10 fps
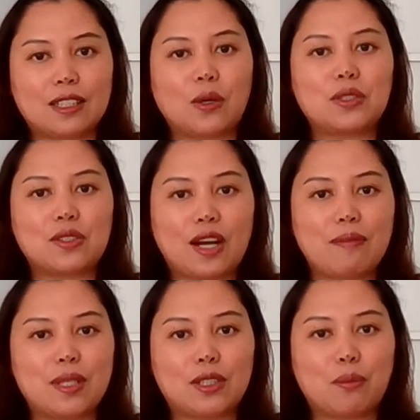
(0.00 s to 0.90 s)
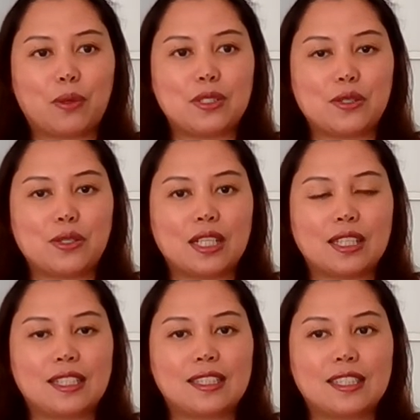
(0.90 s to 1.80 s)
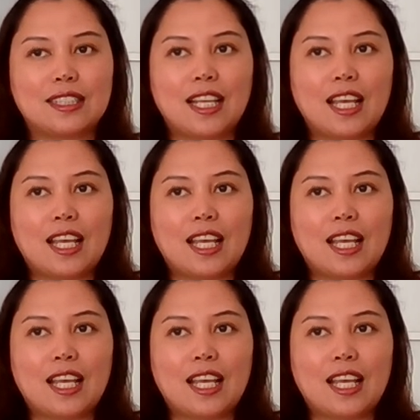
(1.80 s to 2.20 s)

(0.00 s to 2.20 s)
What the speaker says: Don't grab that opportunities.